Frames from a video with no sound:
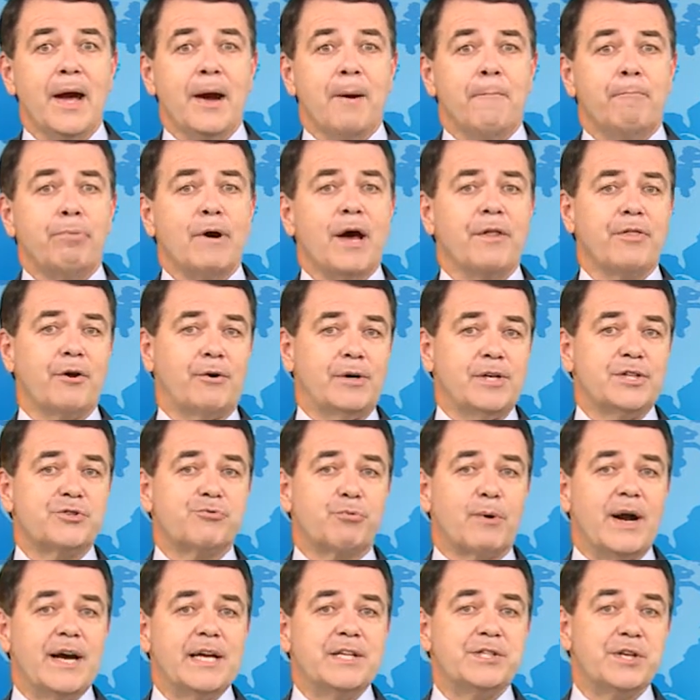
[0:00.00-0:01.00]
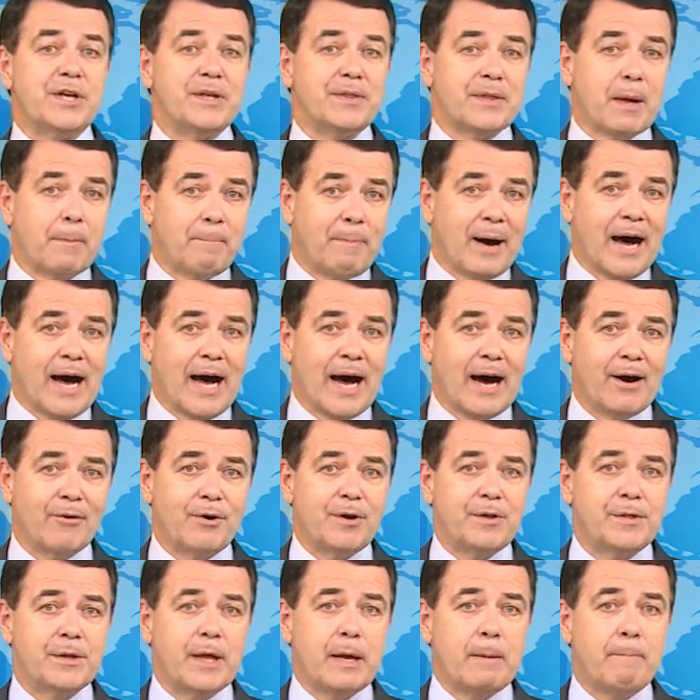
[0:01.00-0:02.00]
Brother is raising the bar
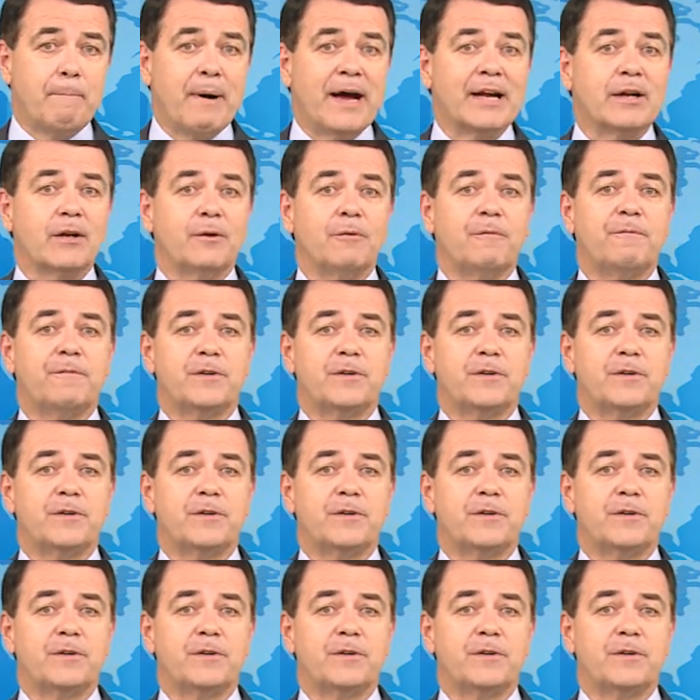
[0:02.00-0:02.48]
in the battle